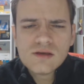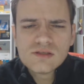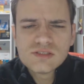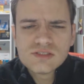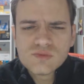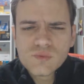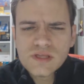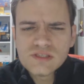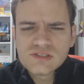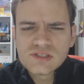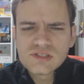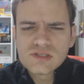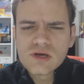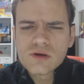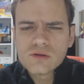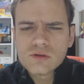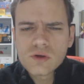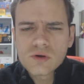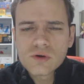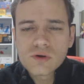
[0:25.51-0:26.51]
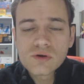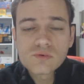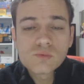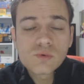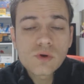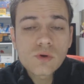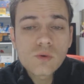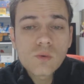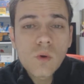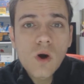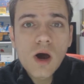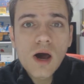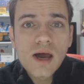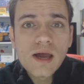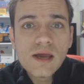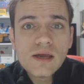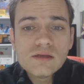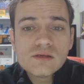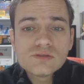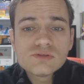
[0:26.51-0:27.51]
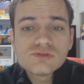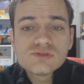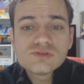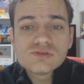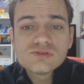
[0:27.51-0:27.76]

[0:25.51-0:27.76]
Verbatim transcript: Sweets are no longer required